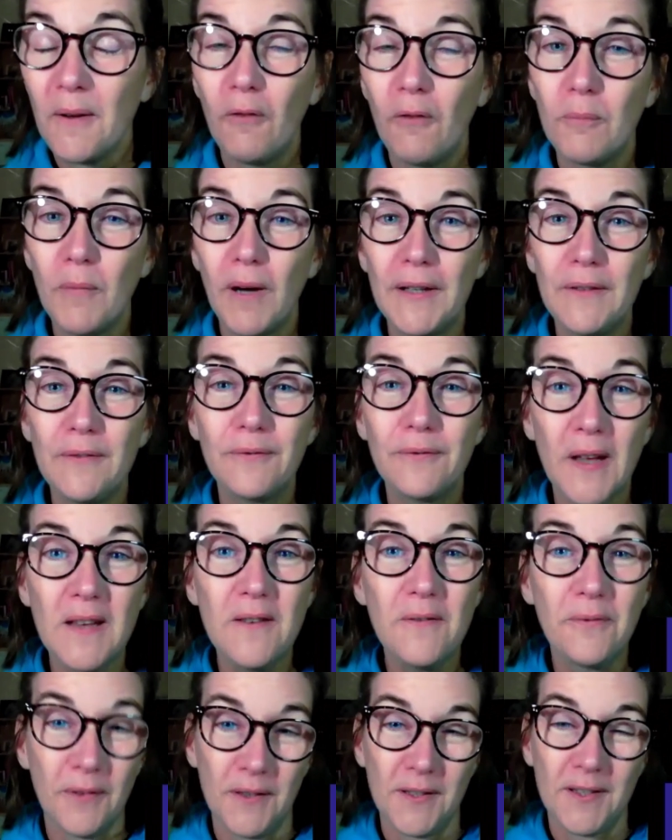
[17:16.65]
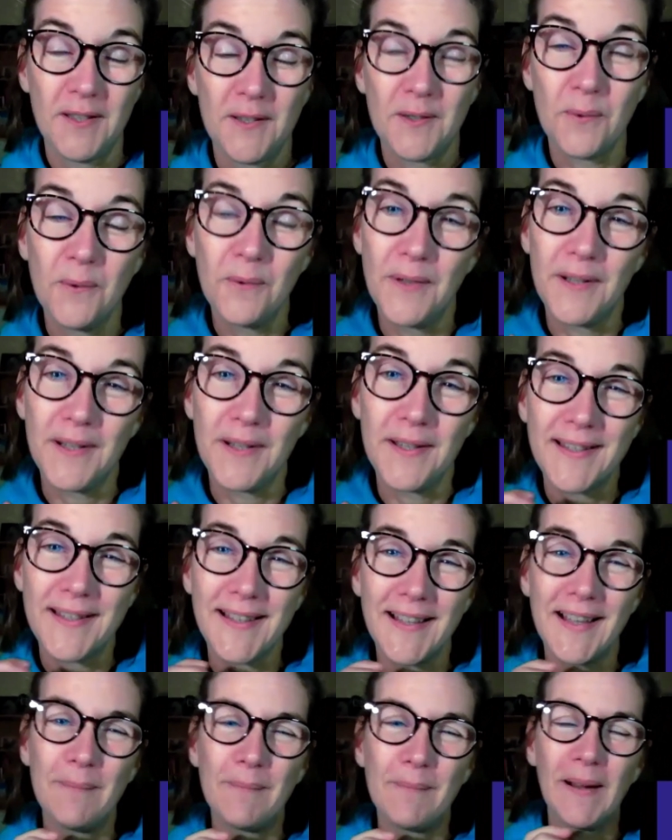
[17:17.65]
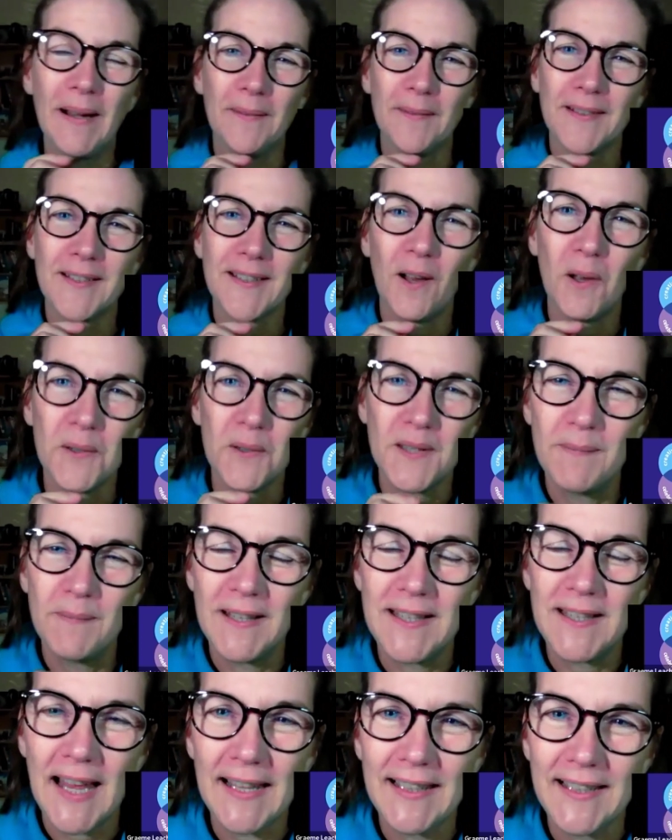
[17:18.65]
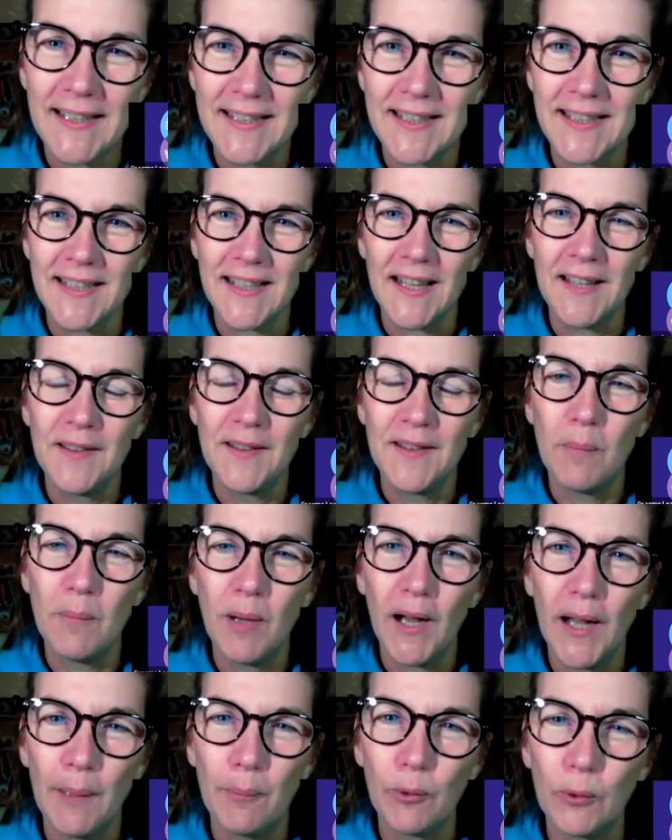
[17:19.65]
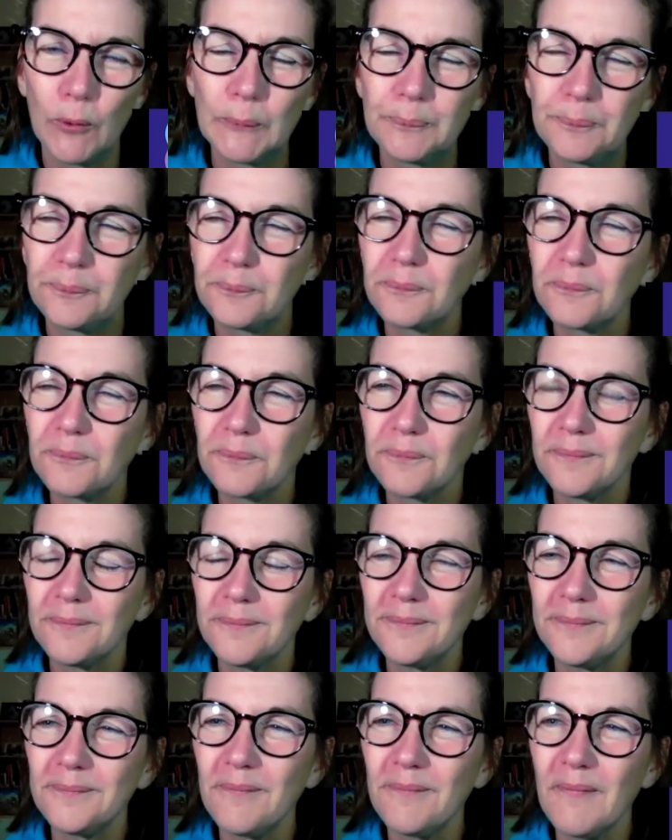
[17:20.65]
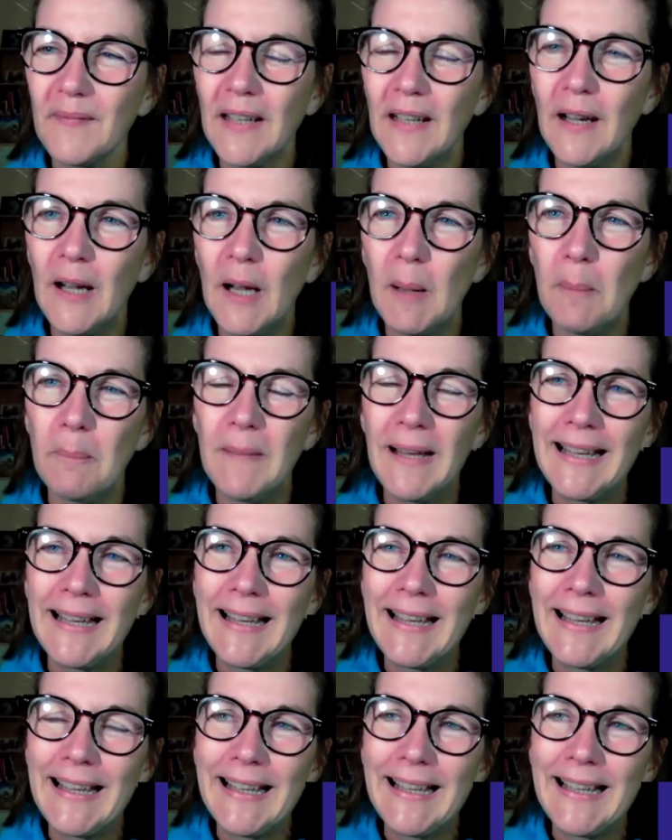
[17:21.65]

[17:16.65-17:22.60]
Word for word: of my favorite stories about hospitality in the Bible. Um,